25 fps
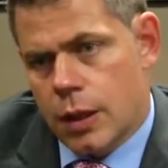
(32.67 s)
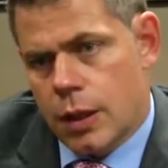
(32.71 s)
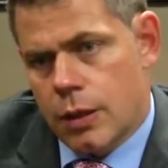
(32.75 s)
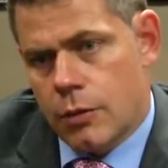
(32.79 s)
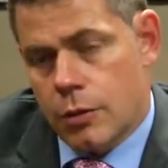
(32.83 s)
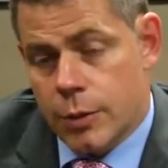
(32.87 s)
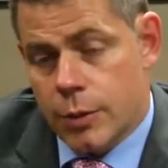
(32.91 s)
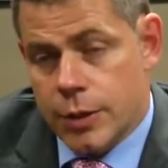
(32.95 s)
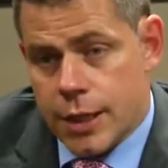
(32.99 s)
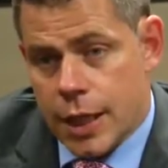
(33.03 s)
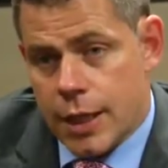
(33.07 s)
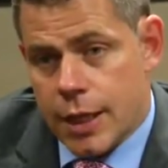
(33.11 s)

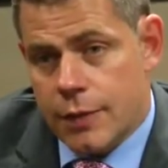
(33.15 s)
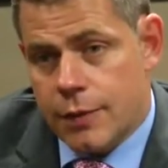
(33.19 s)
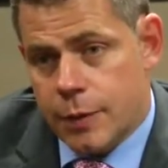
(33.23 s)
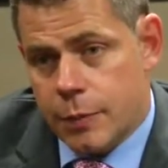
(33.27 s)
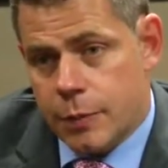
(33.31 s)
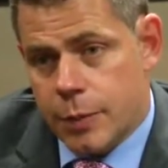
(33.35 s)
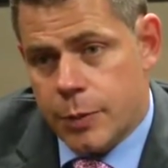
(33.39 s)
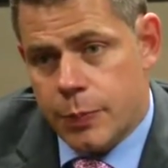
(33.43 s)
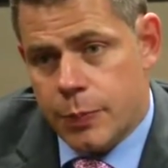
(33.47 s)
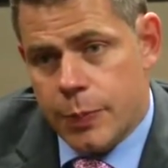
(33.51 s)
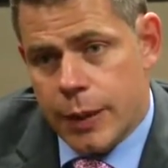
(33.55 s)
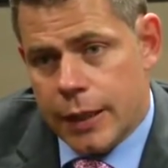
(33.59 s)
From a safety
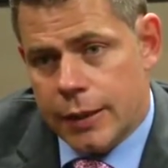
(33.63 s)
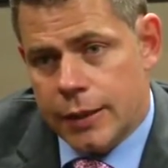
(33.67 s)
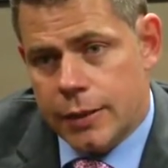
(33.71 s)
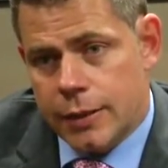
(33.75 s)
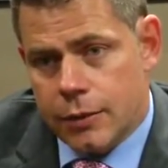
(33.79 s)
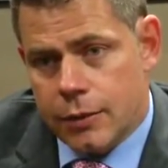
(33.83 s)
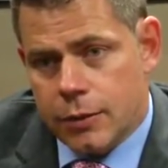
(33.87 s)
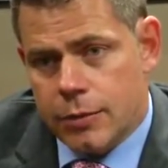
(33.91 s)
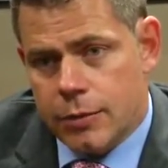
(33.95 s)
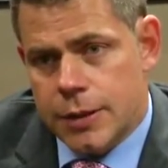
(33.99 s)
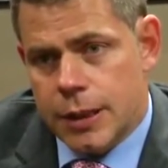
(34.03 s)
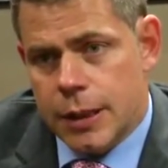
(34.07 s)

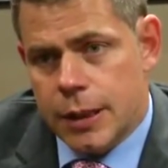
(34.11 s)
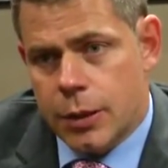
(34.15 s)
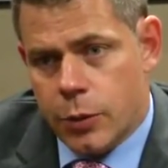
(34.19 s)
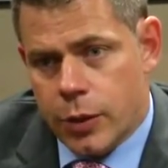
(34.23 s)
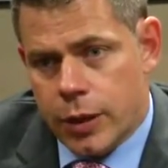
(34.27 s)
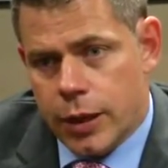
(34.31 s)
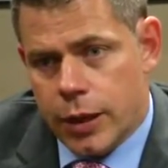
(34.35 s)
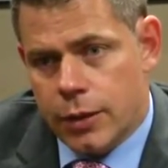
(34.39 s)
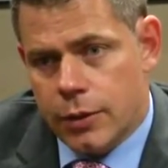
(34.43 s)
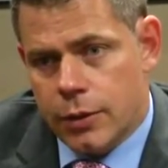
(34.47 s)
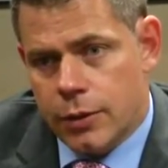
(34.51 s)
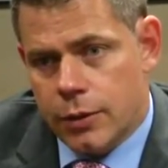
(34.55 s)
perspective, obviously
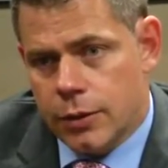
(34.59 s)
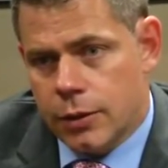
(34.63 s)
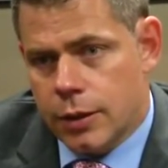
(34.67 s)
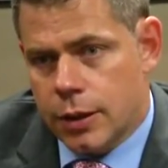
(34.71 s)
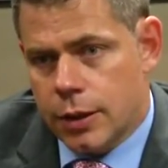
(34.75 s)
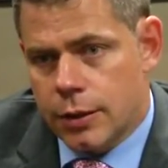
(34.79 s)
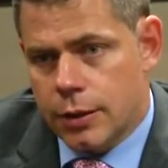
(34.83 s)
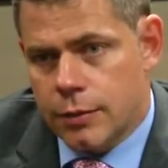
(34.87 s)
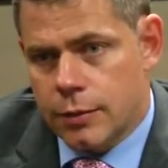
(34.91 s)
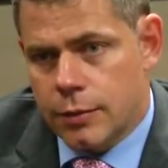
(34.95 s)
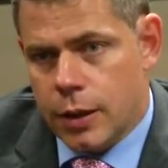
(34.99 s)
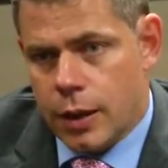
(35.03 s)
critical.
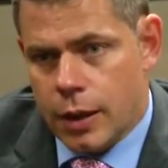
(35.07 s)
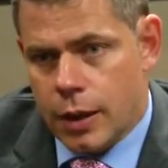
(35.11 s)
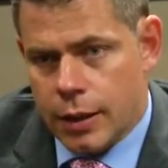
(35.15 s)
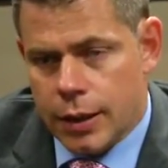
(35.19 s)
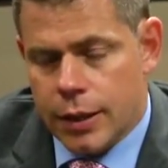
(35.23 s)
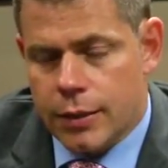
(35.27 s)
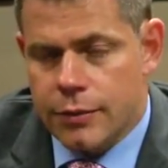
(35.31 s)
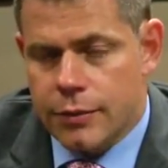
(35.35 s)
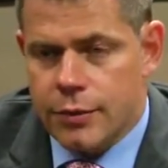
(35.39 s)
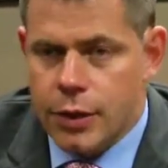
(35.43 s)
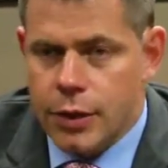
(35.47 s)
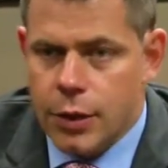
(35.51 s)
I
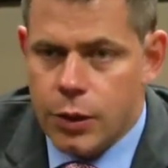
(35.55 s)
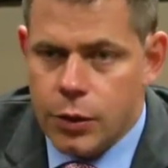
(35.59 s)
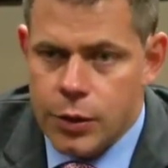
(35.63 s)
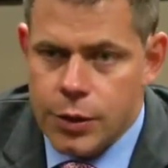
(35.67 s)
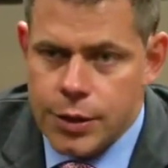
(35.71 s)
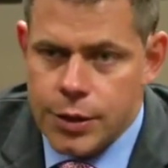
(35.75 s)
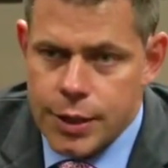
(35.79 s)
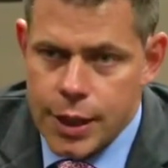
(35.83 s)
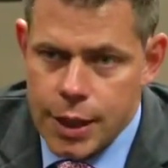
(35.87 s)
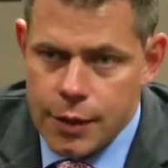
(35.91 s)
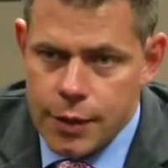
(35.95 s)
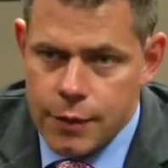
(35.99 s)
think a very
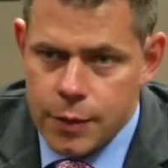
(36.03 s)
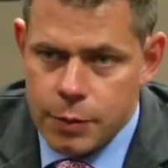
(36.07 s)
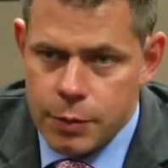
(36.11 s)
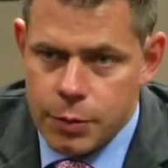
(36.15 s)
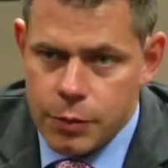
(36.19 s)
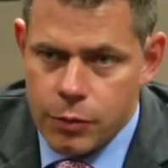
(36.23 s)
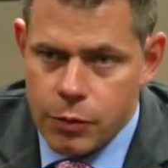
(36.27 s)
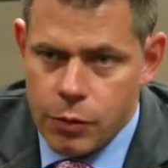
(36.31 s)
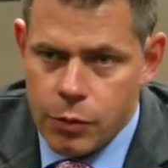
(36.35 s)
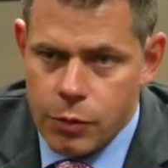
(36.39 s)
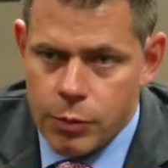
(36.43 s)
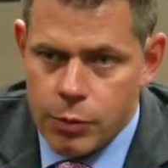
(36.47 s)
good safety
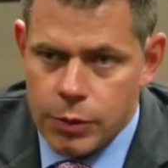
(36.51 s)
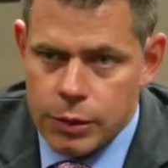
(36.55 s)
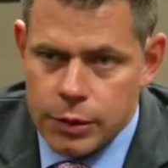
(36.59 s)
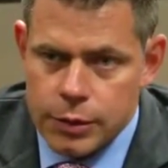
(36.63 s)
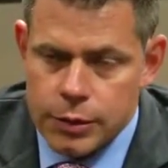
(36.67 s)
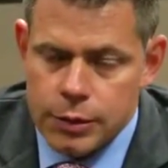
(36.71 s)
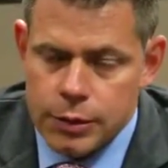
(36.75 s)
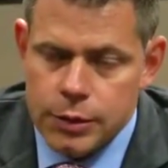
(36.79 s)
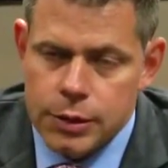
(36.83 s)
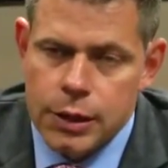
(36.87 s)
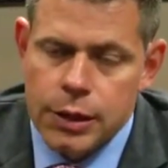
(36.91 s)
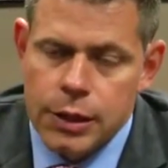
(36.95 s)

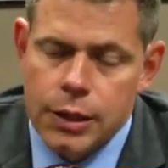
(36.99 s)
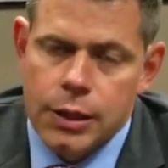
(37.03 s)
performance.